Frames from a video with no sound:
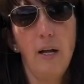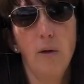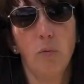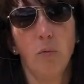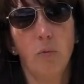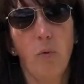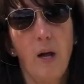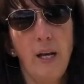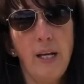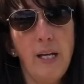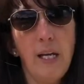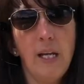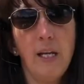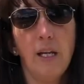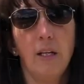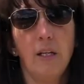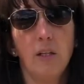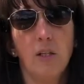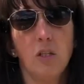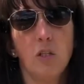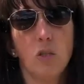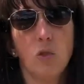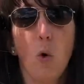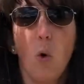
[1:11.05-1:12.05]
running
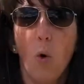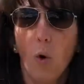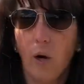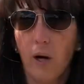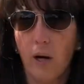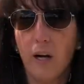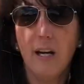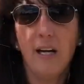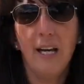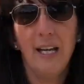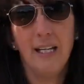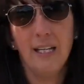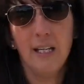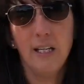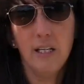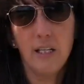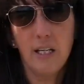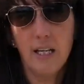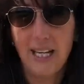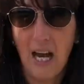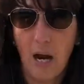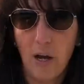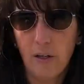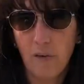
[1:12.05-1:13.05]
store in the
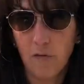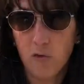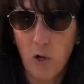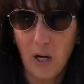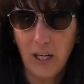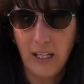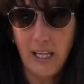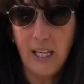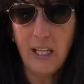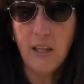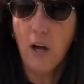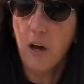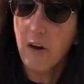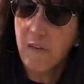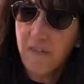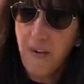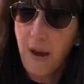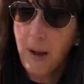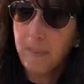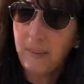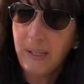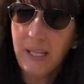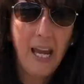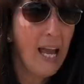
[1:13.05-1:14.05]
town of Truckee, their
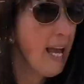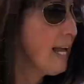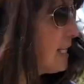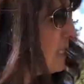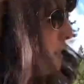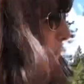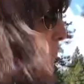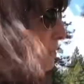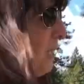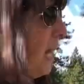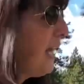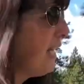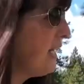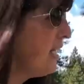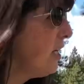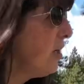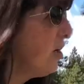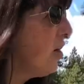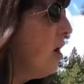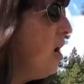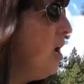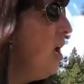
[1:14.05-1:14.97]
family has a plot here.